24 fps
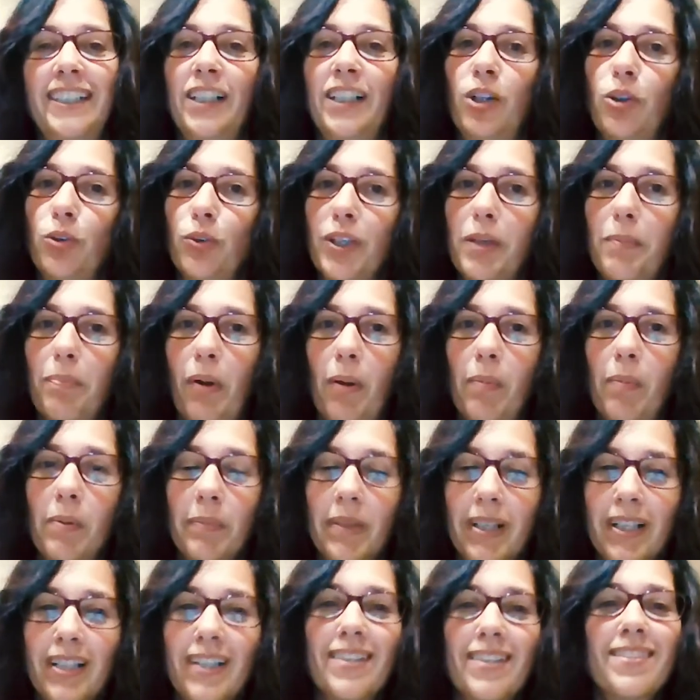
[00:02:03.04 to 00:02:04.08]
Only
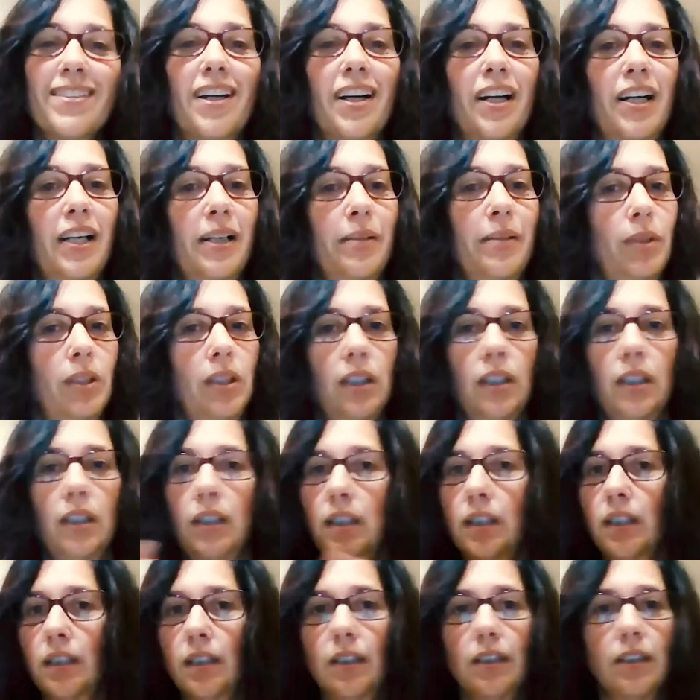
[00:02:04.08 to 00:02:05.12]
problem is I'm
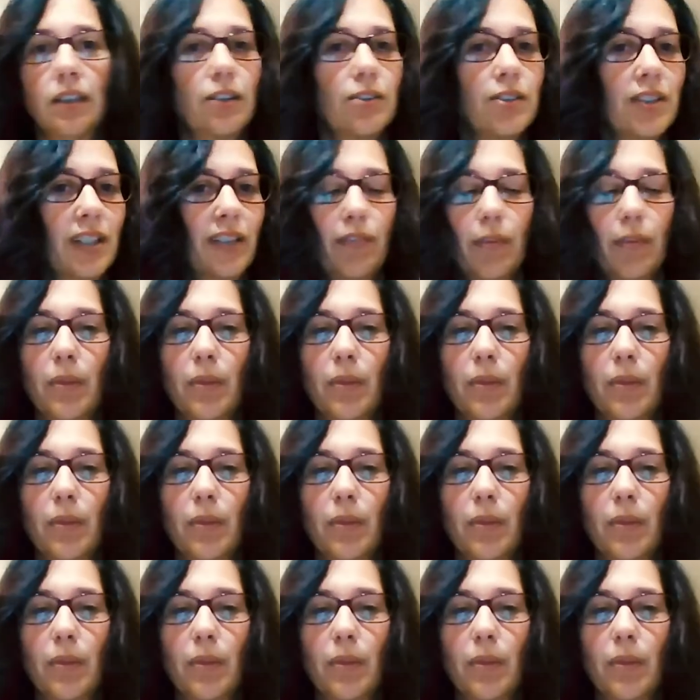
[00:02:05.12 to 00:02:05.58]
losing